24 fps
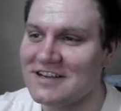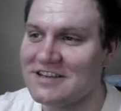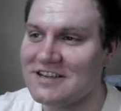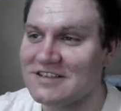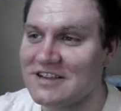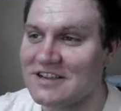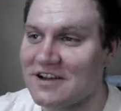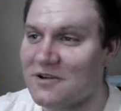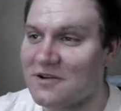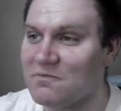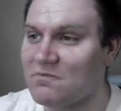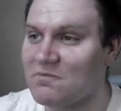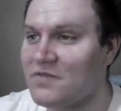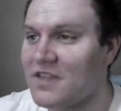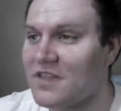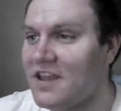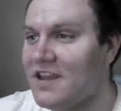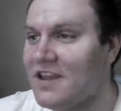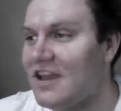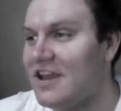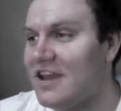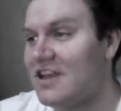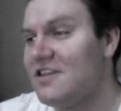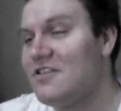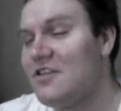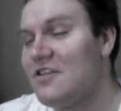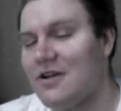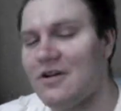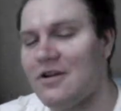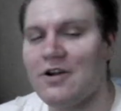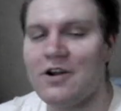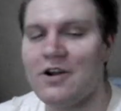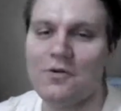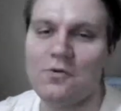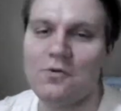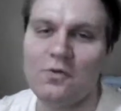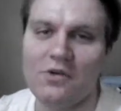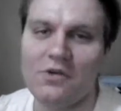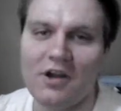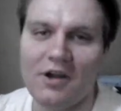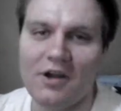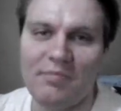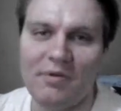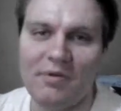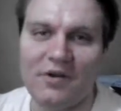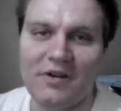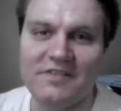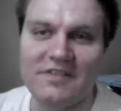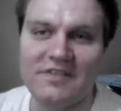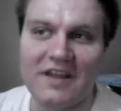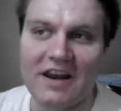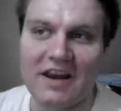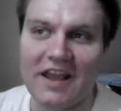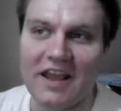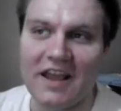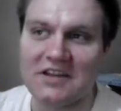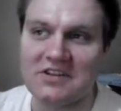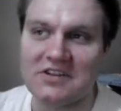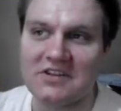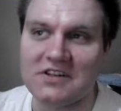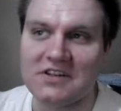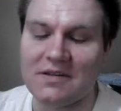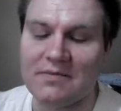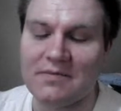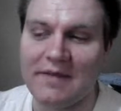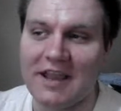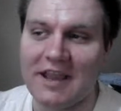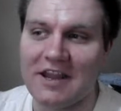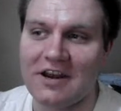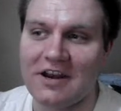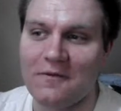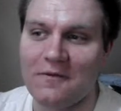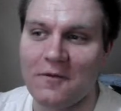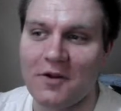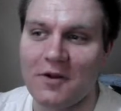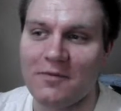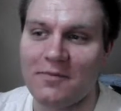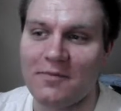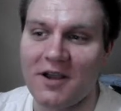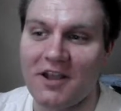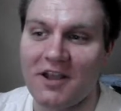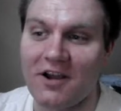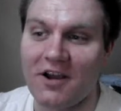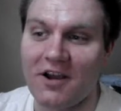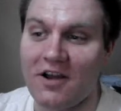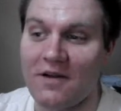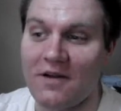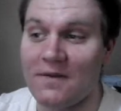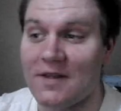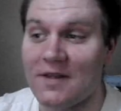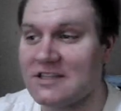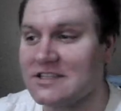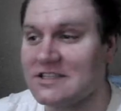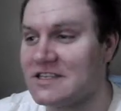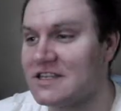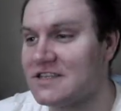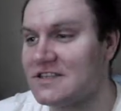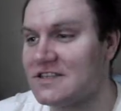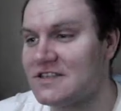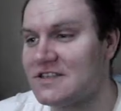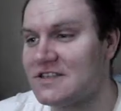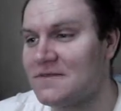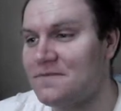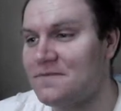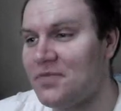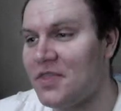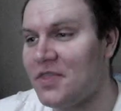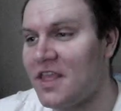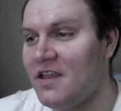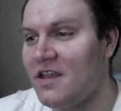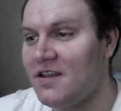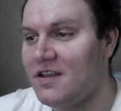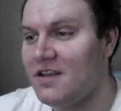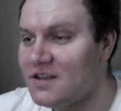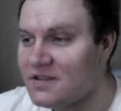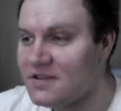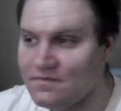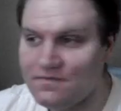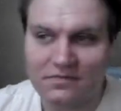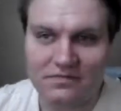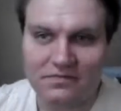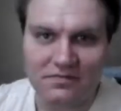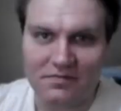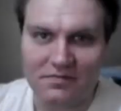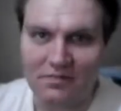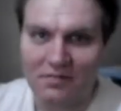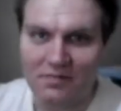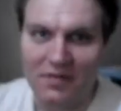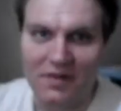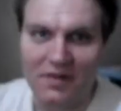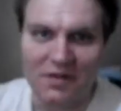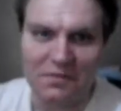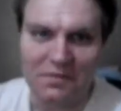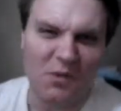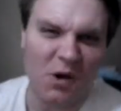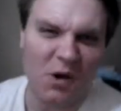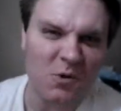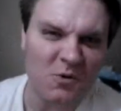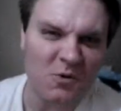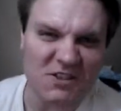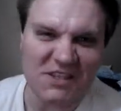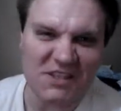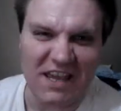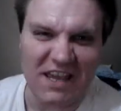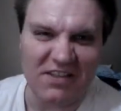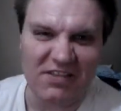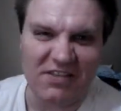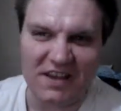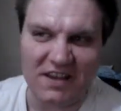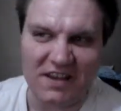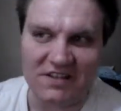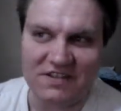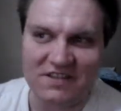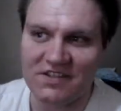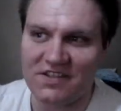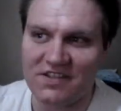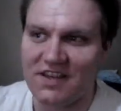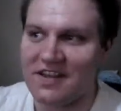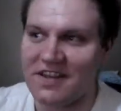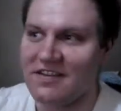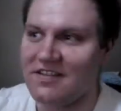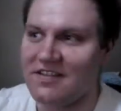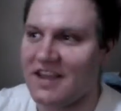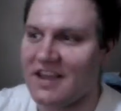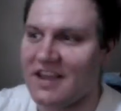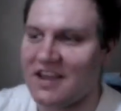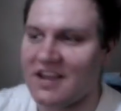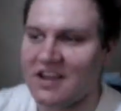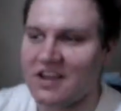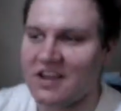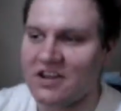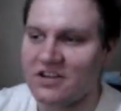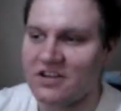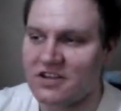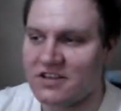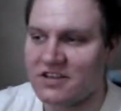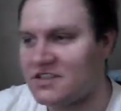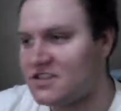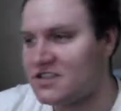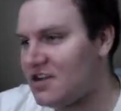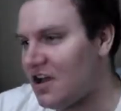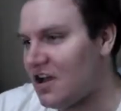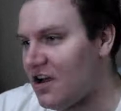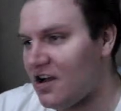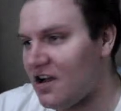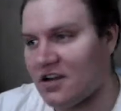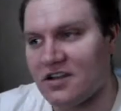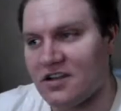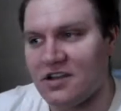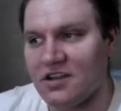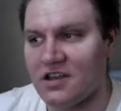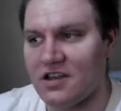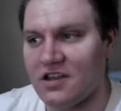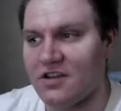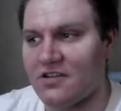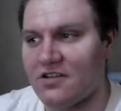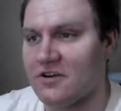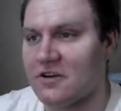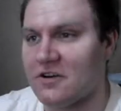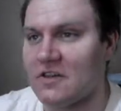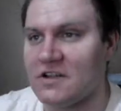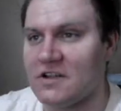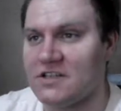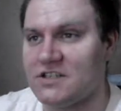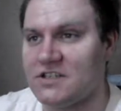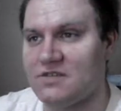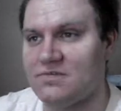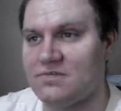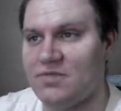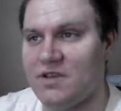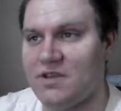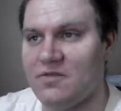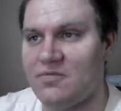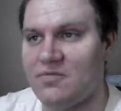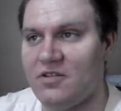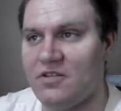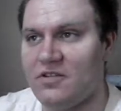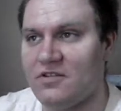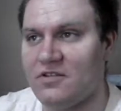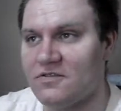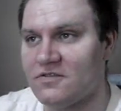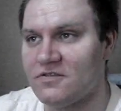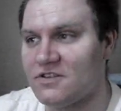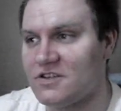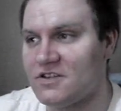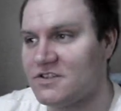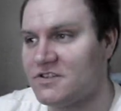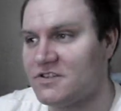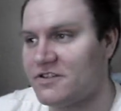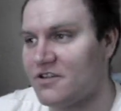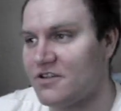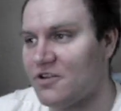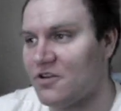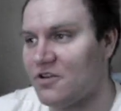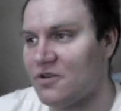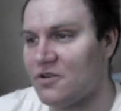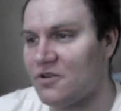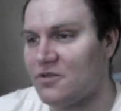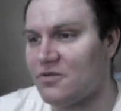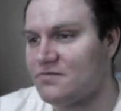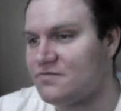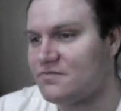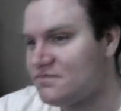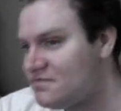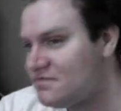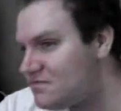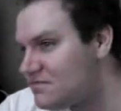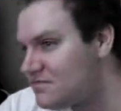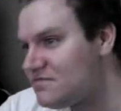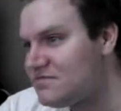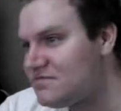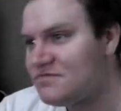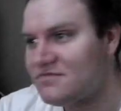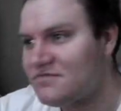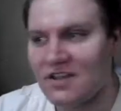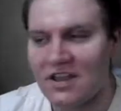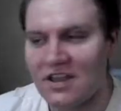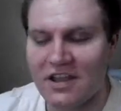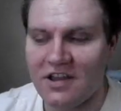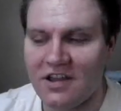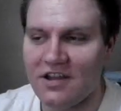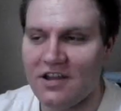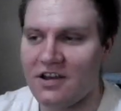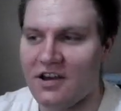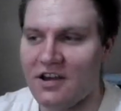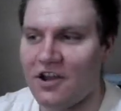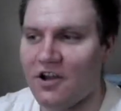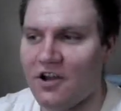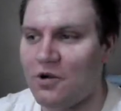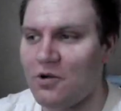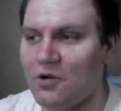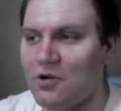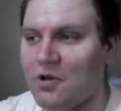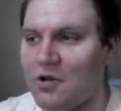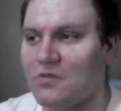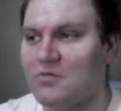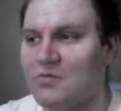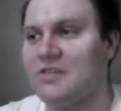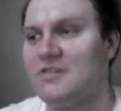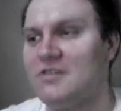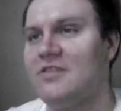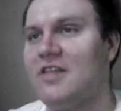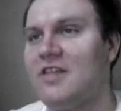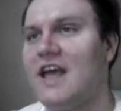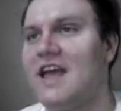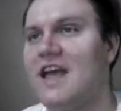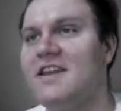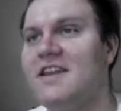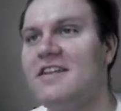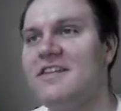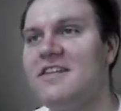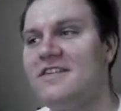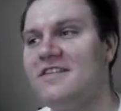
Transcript: So, and a point that I actually made on one of my comments is most atheists think that you can just talk to religious people and just go, no, don't do that.